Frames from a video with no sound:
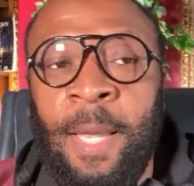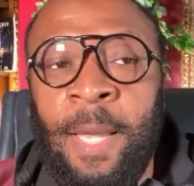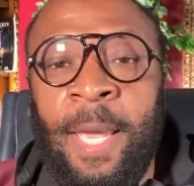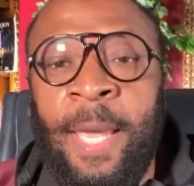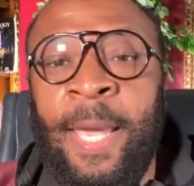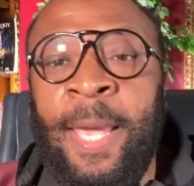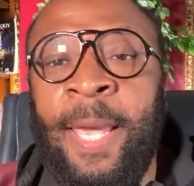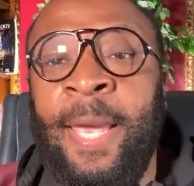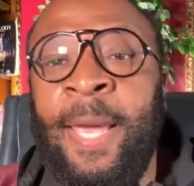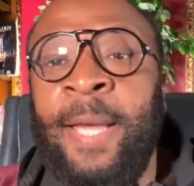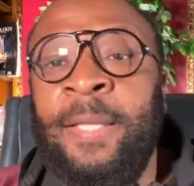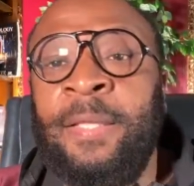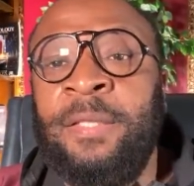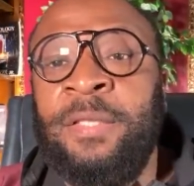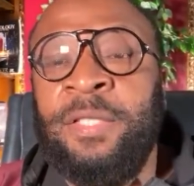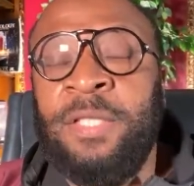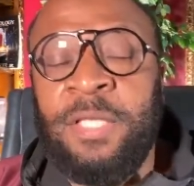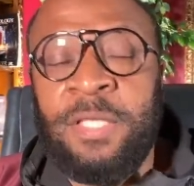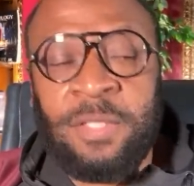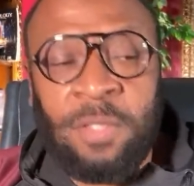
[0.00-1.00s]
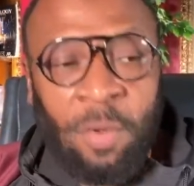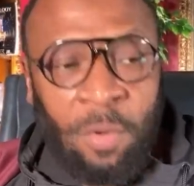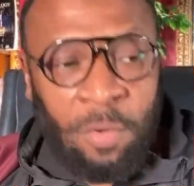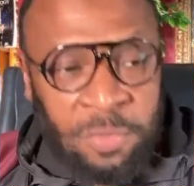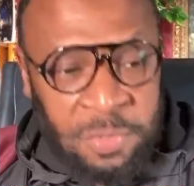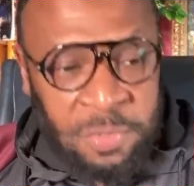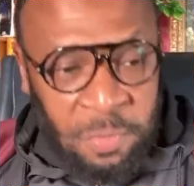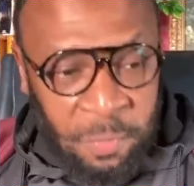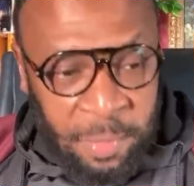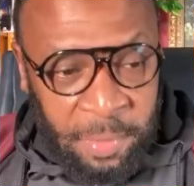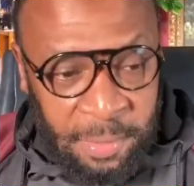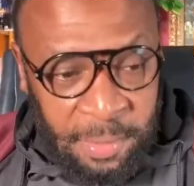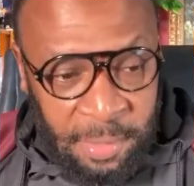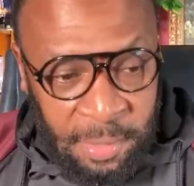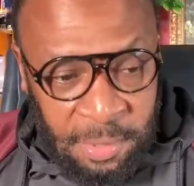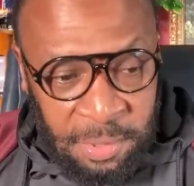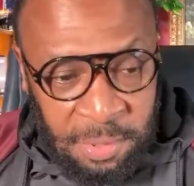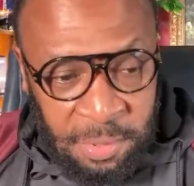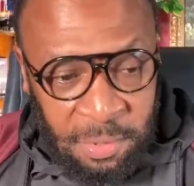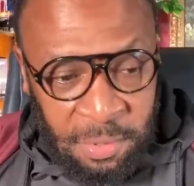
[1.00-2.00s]
And she's also
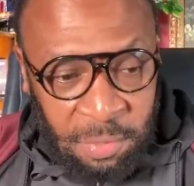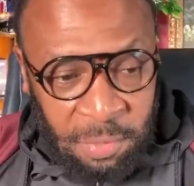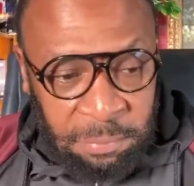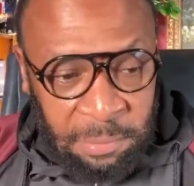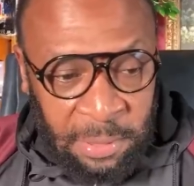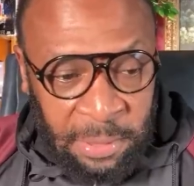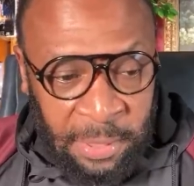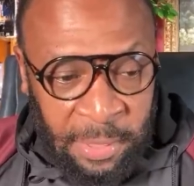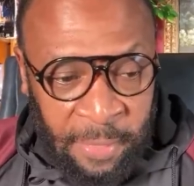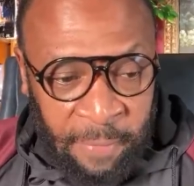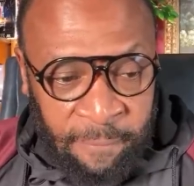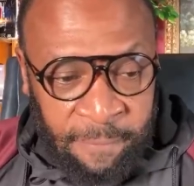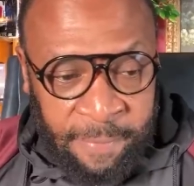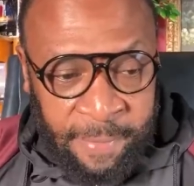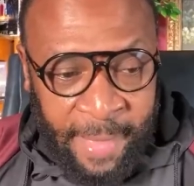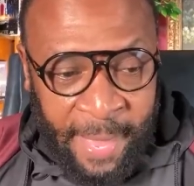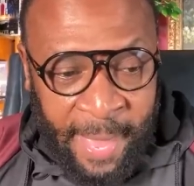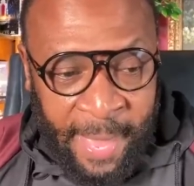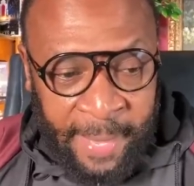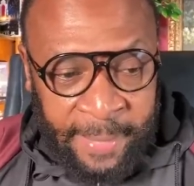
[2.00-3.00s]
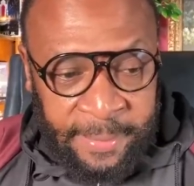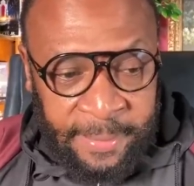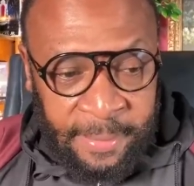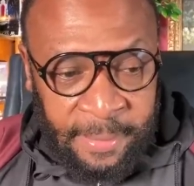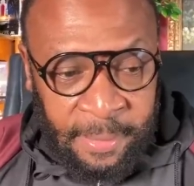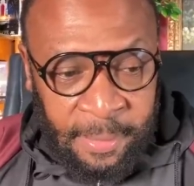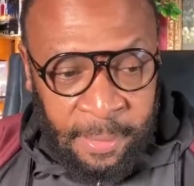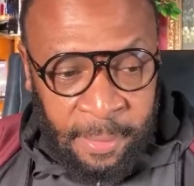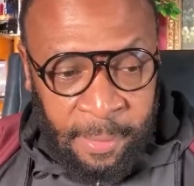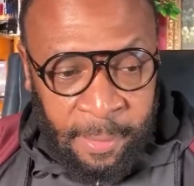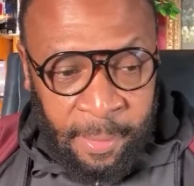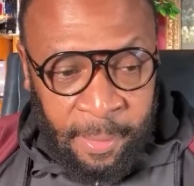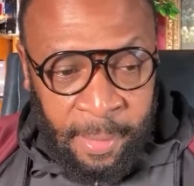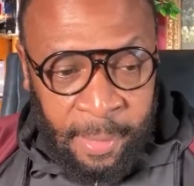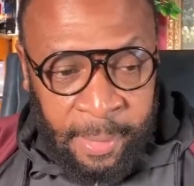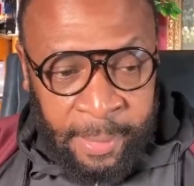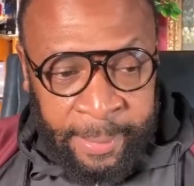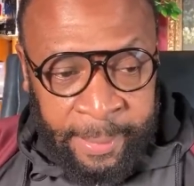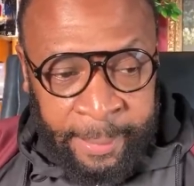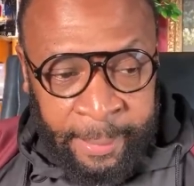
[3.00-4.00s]
conditioned to believe that
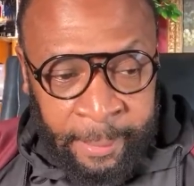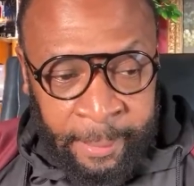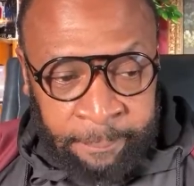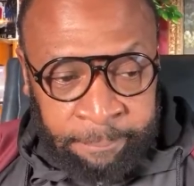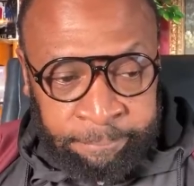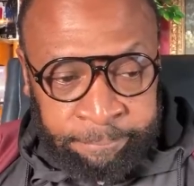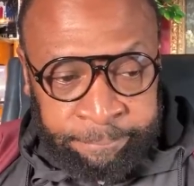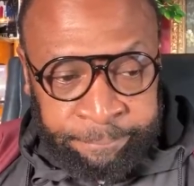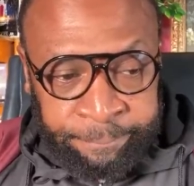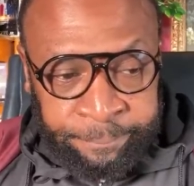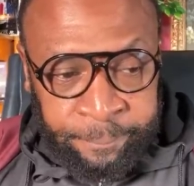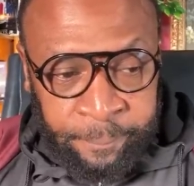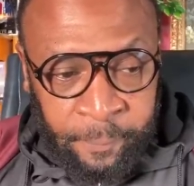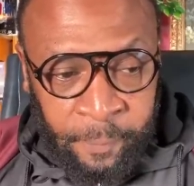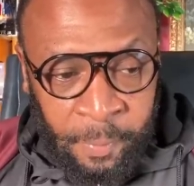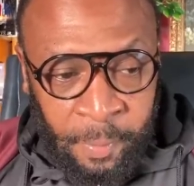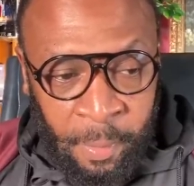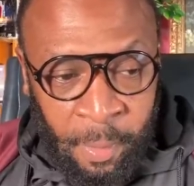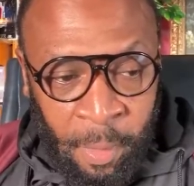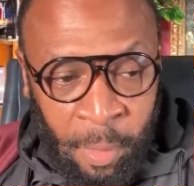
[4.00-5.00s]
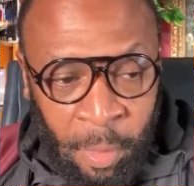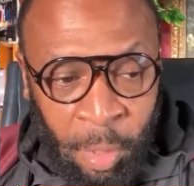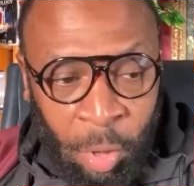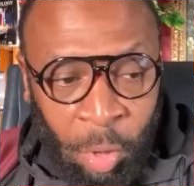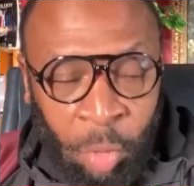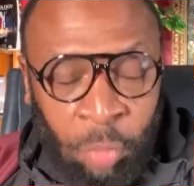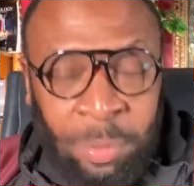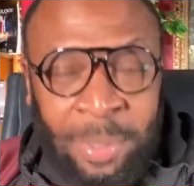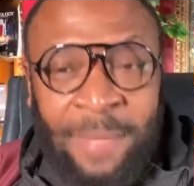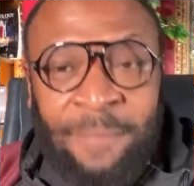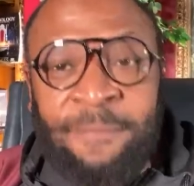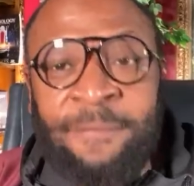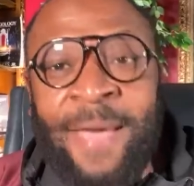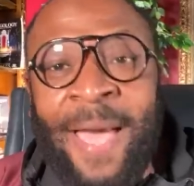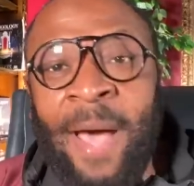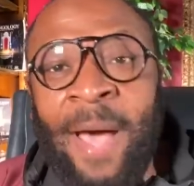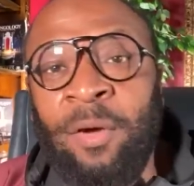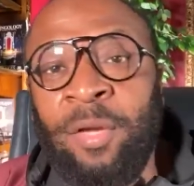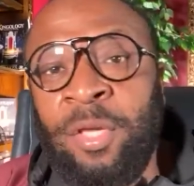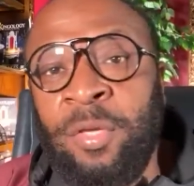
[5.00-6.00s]
um, her only
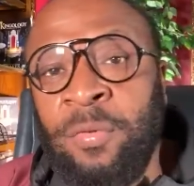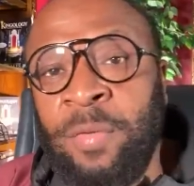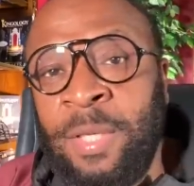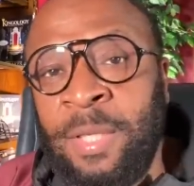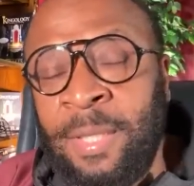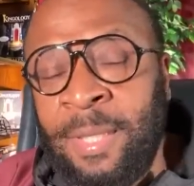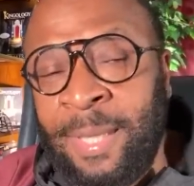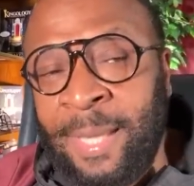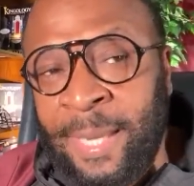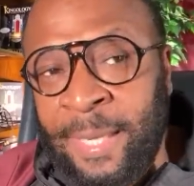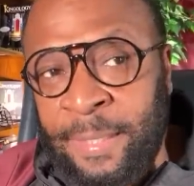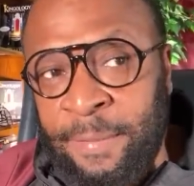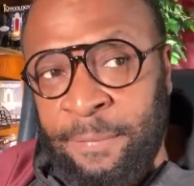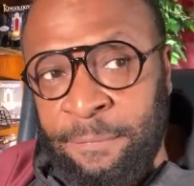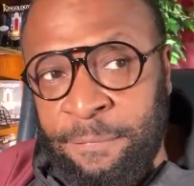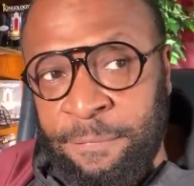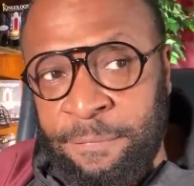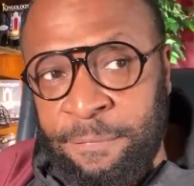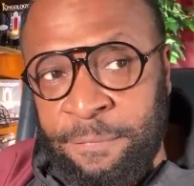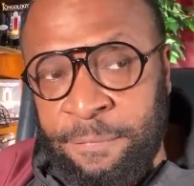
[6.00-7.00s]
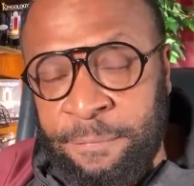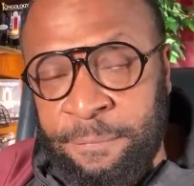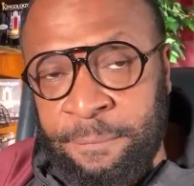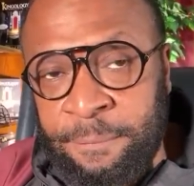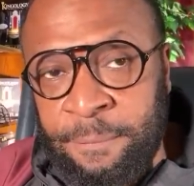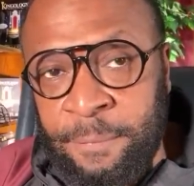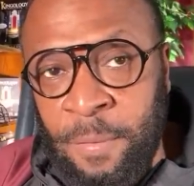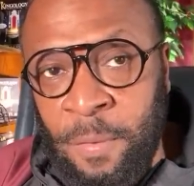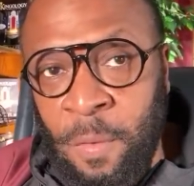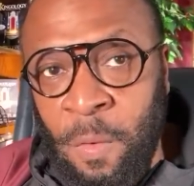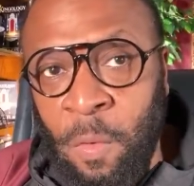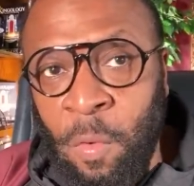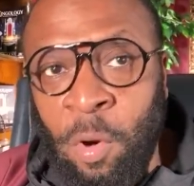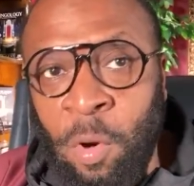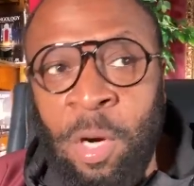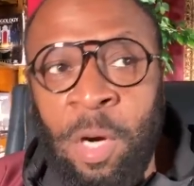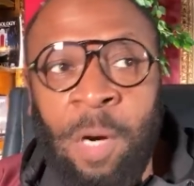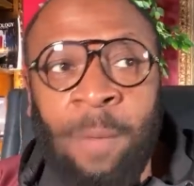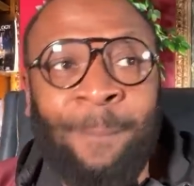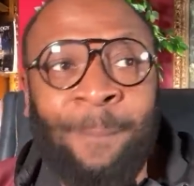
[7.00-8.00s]
value in life
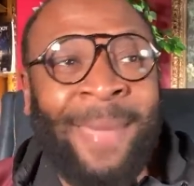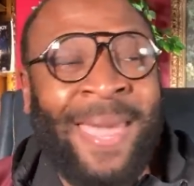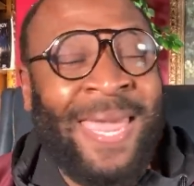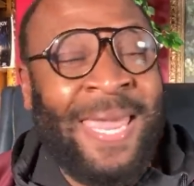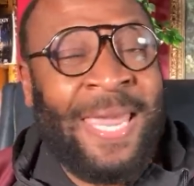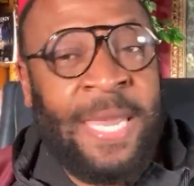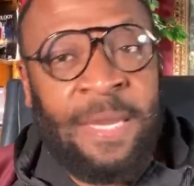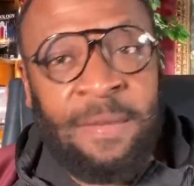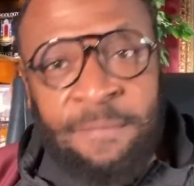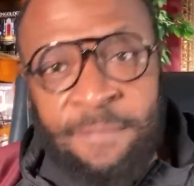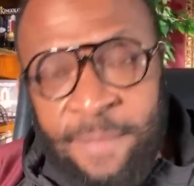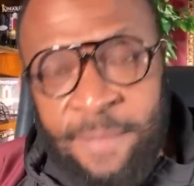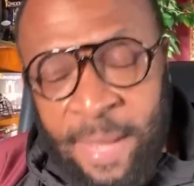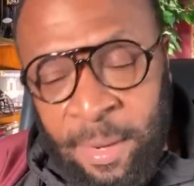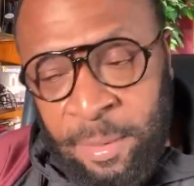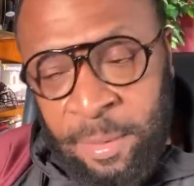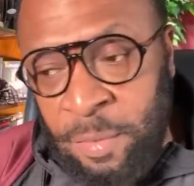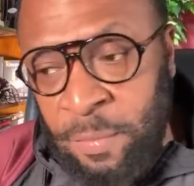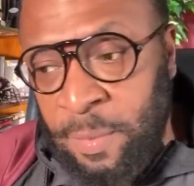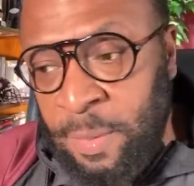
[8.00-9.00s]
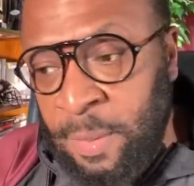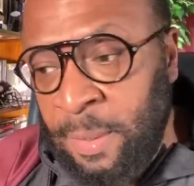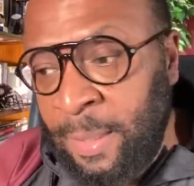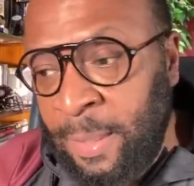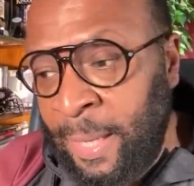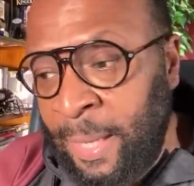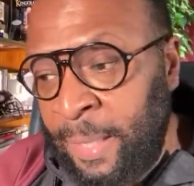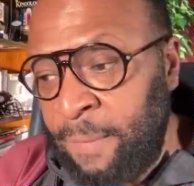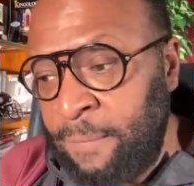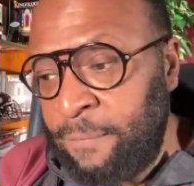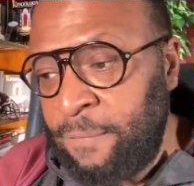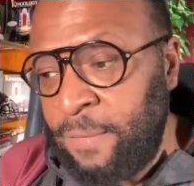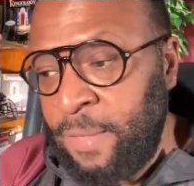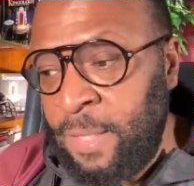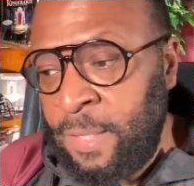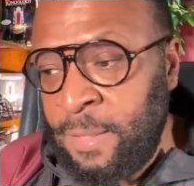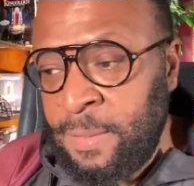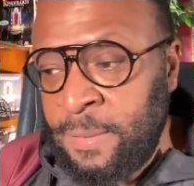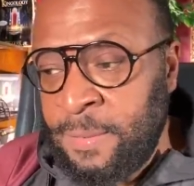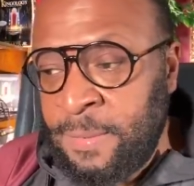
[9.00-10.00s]
or her main value in life
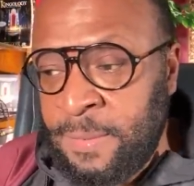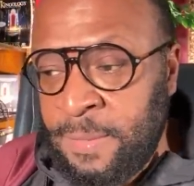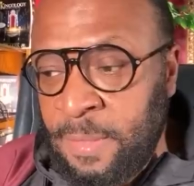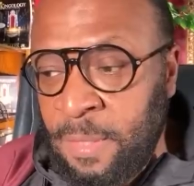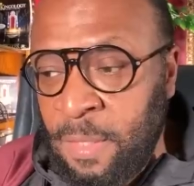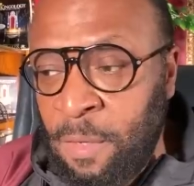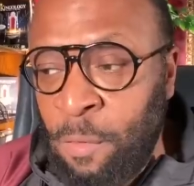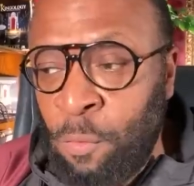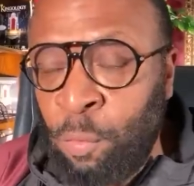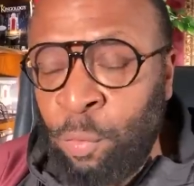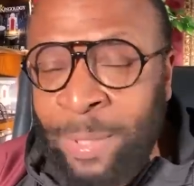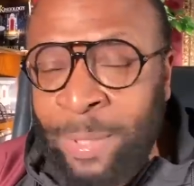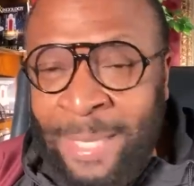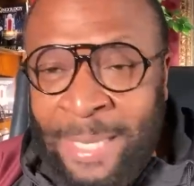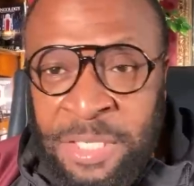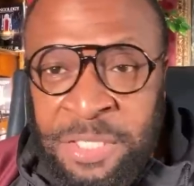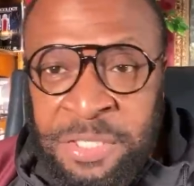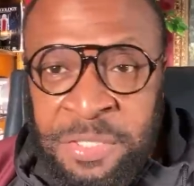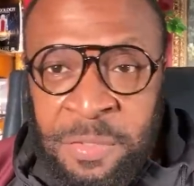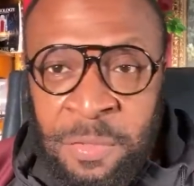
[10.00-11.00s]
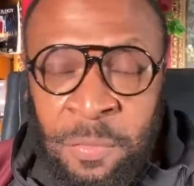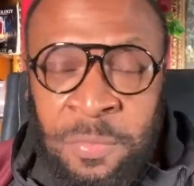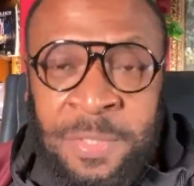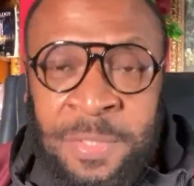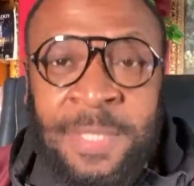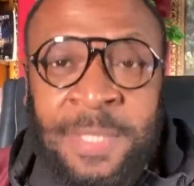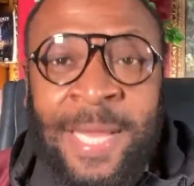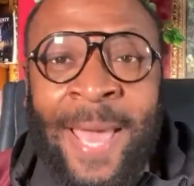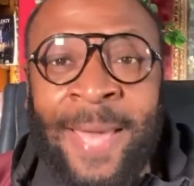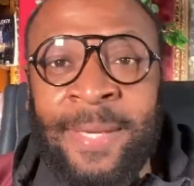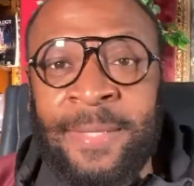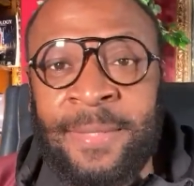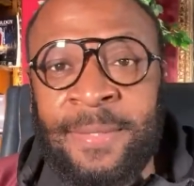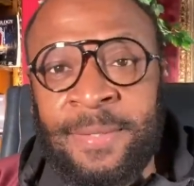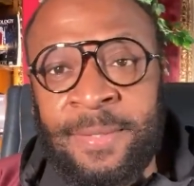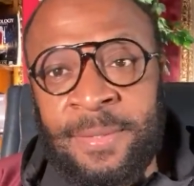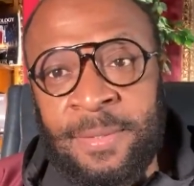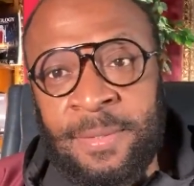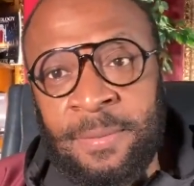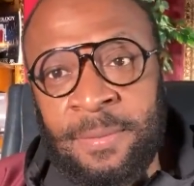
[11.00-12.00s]
is her relational
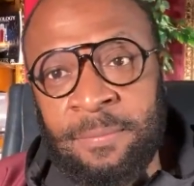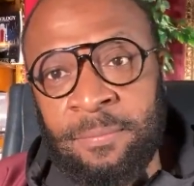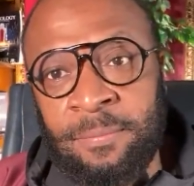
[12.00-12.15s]
status.